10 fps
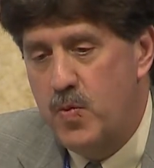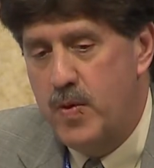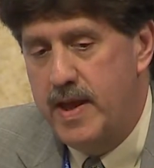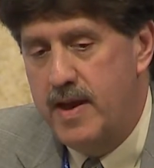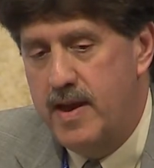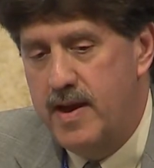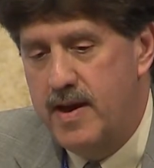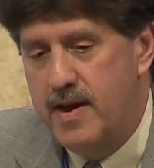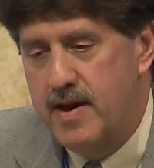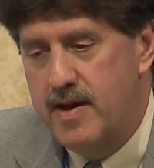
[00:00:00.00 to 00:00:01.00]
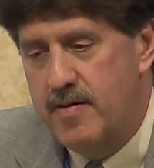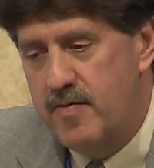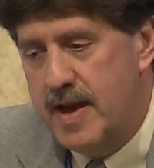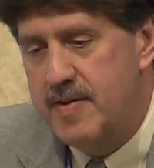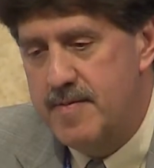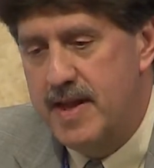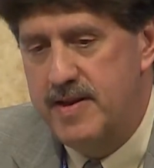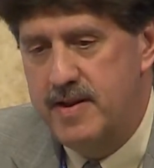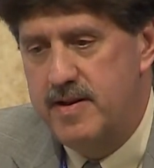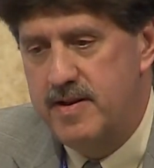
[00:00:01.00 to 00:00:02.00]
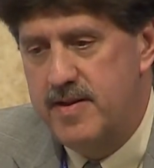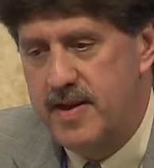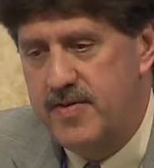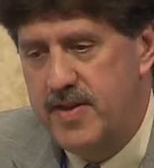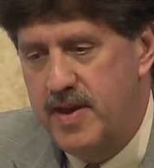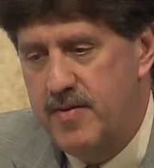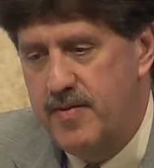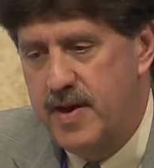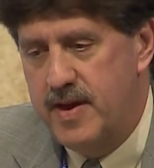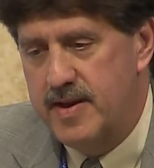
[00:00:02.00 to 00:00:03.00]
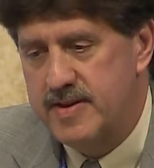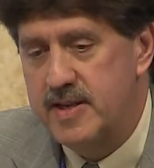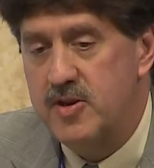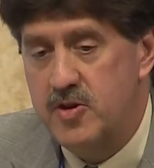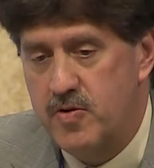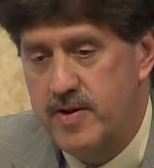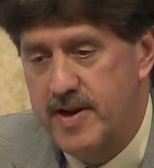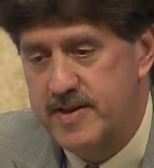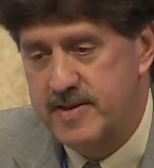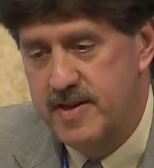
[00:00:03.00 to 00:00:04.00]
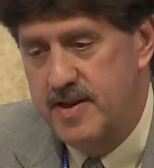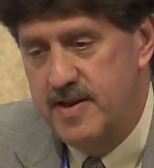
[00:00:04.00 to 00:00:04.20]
We recommended that the signatories